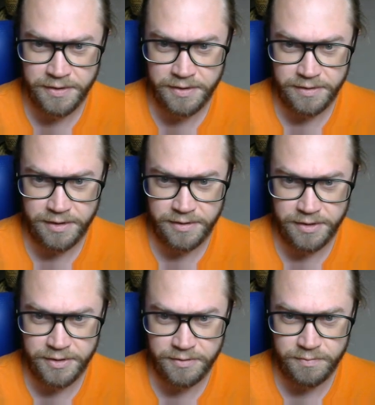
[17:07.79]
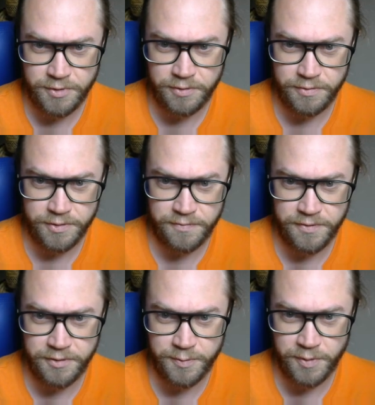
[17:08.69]
and then this calls
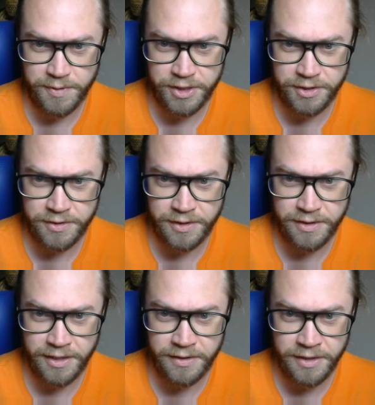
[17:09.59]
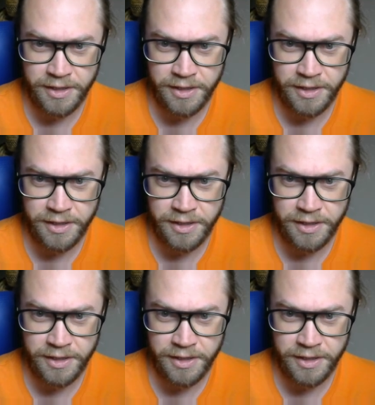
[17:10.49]
fuse permission, and then